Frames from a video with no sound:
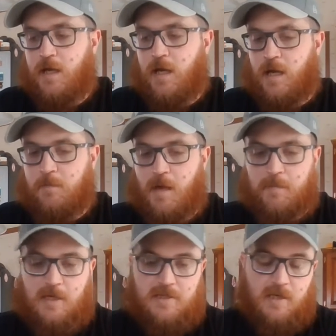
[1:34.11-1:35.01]

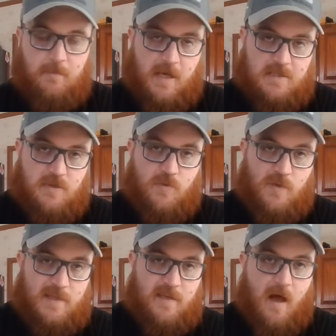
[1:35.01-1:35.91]
I'm actually going to pass it
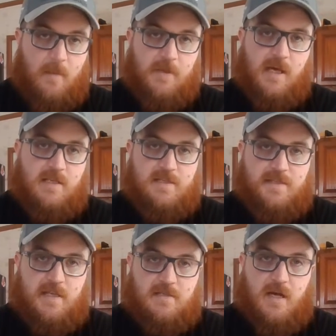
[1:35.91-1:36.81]
through the top of that,
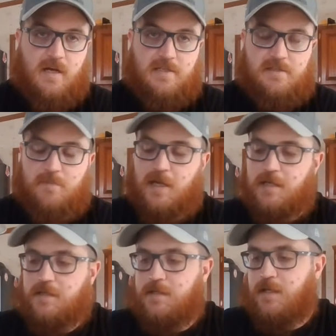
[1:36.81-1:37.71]
since that's the hottest
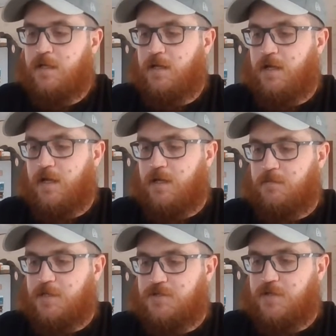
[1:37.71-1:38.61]
spot,
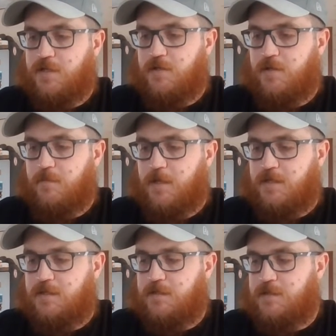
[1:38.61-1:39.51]
to make sure to kill all that
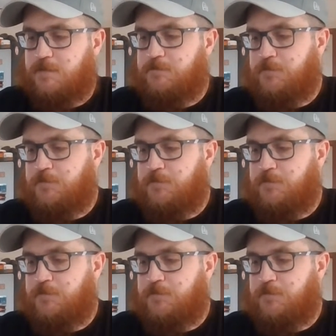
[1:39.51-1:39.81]
bacteria.